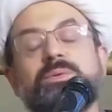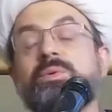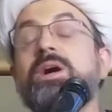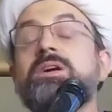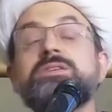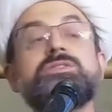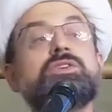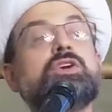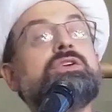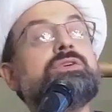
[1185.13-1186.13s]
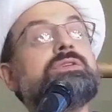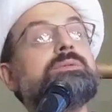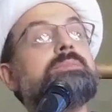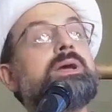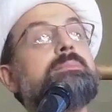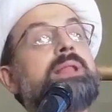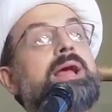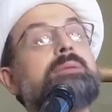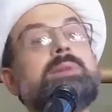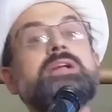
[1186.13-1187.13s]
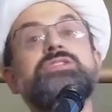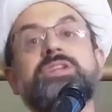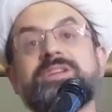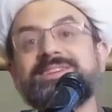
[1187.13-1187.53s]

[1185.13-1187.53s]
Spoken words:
Was hurt by black magic.